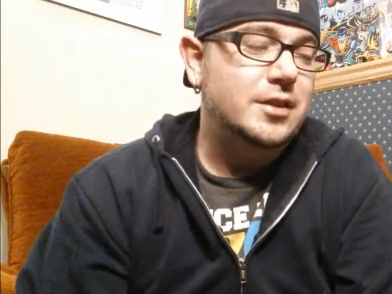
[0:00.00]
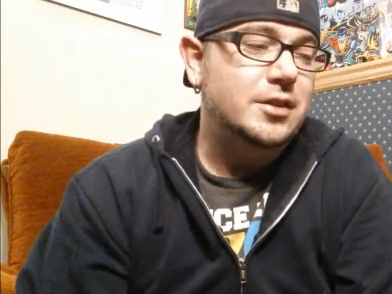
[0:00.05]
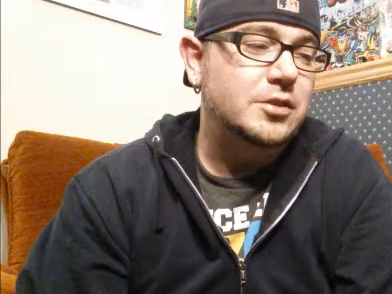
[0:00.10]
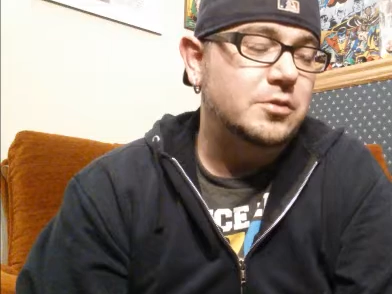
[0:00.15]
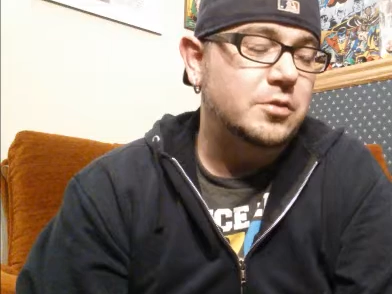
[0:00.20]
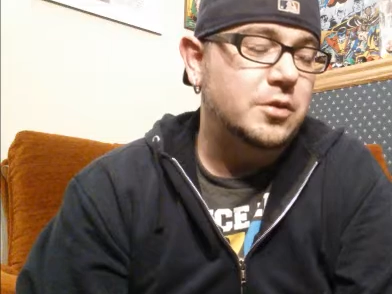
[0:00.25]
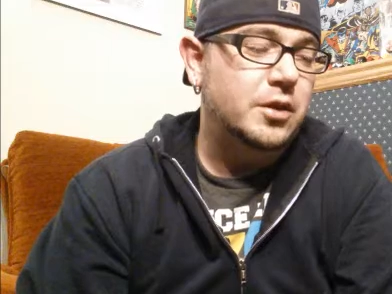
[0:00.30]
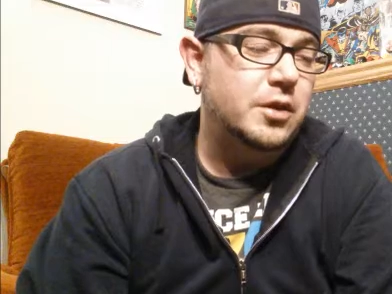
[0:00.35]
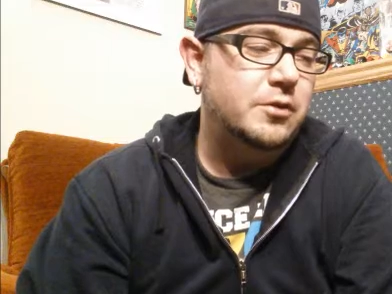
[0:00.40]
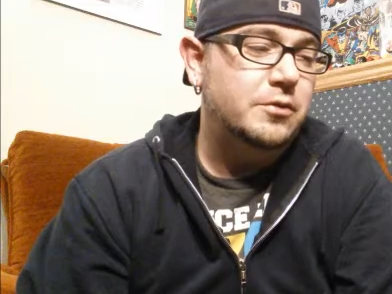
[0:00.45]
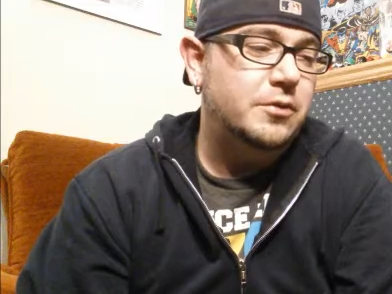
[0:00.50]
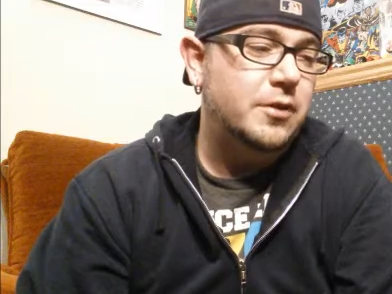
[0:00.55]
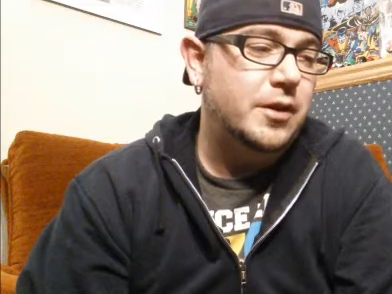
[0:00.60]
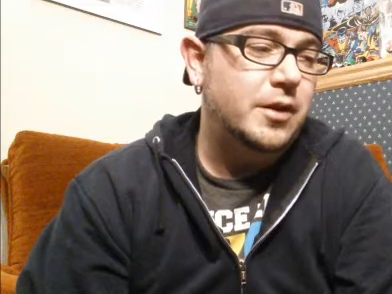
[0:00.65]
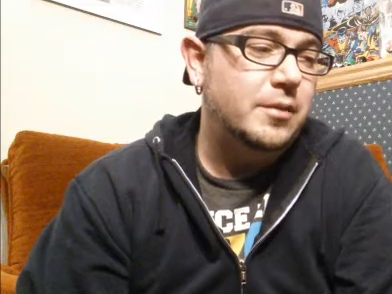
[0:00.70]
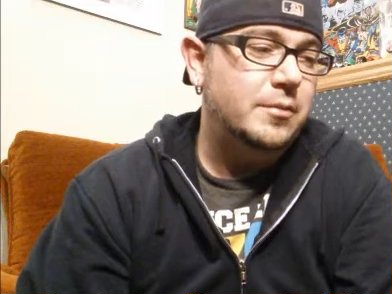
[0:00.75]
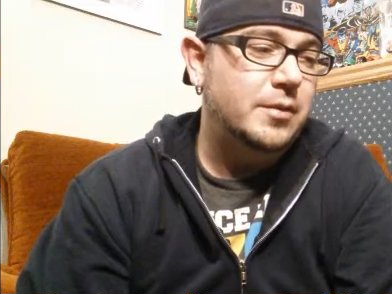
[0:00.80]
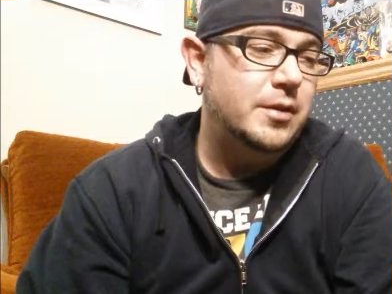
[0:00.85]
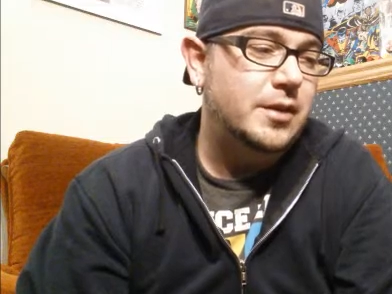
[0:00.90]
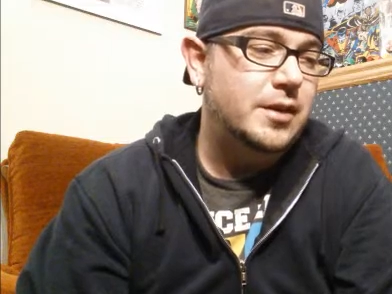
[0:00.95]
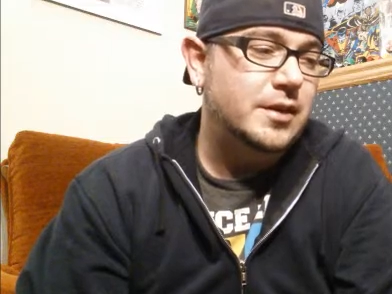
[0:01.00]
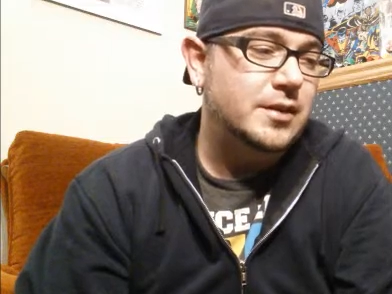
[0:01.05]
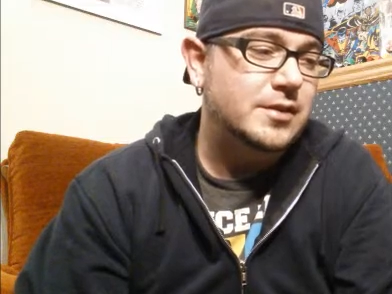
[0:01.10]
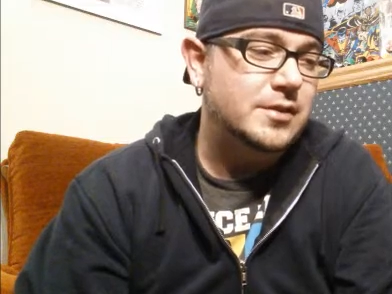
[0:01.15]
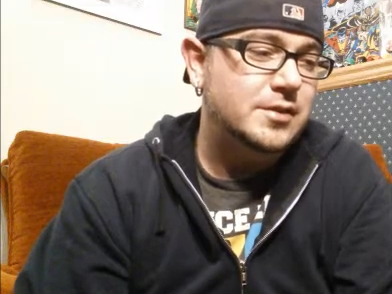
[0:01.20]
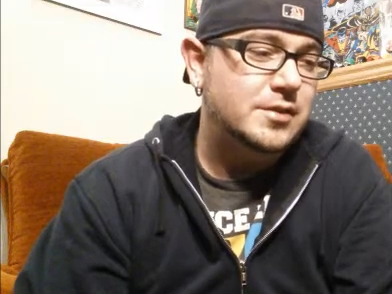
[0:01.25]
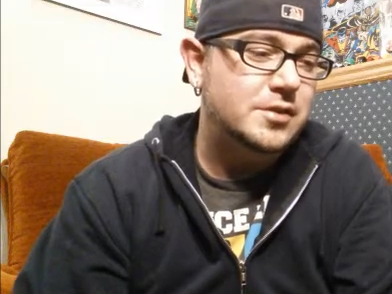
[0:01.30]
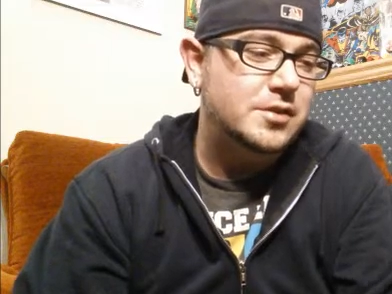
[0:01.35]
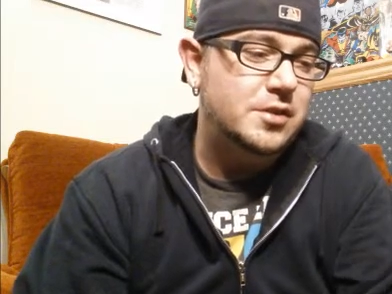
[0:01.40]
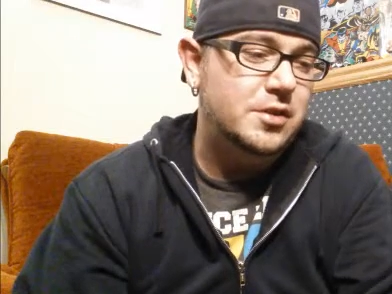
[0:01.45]
is really funny
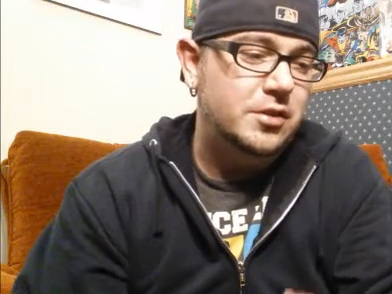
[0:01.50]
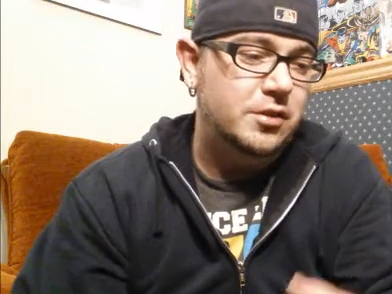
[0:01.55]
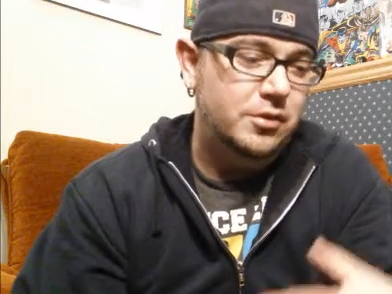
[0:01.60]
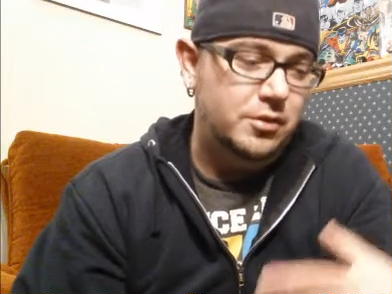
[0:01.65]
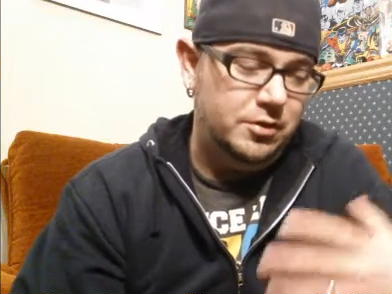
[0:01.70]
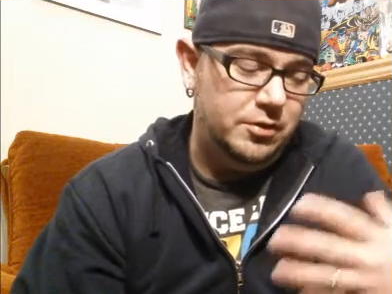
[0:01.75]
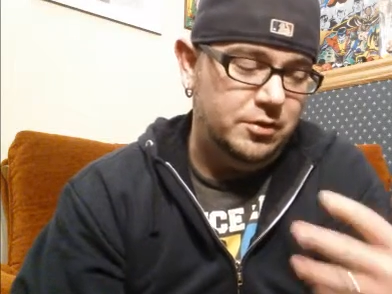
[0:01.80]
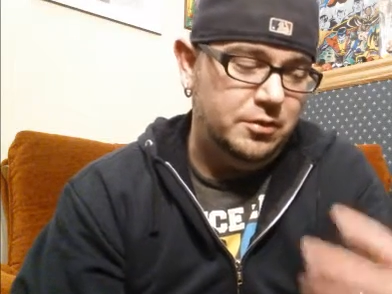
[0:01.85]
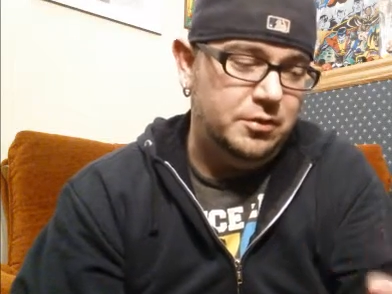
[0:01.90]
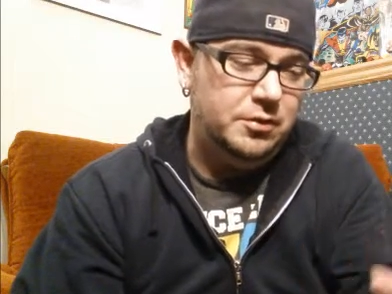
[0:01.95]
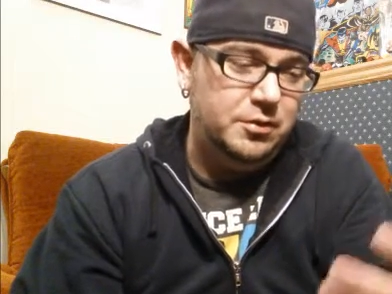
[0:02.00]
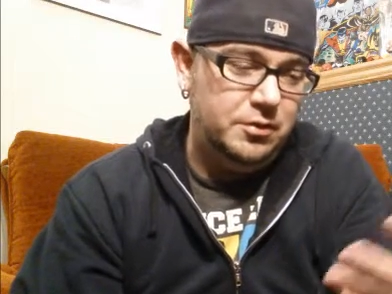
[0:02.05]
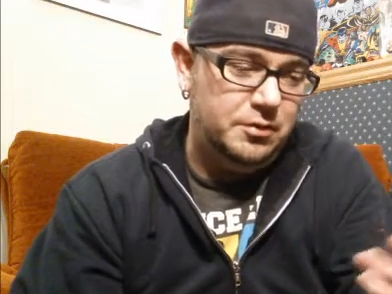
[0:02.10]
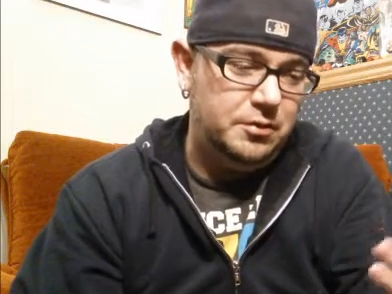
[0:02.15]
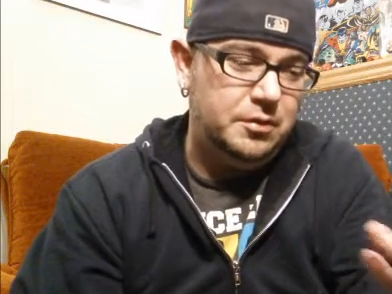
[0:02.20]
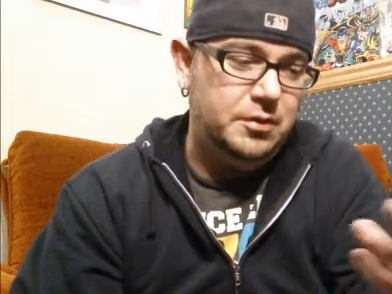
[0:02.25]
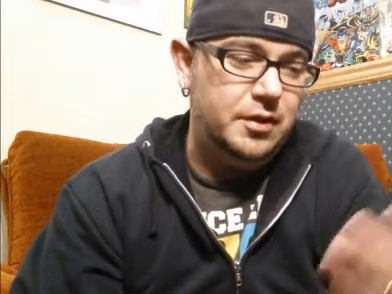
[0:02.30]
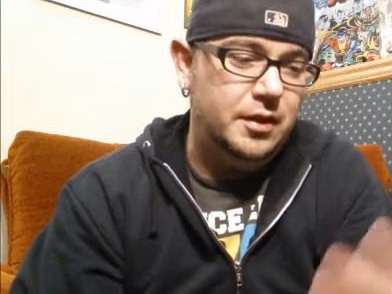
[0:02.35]
because y- you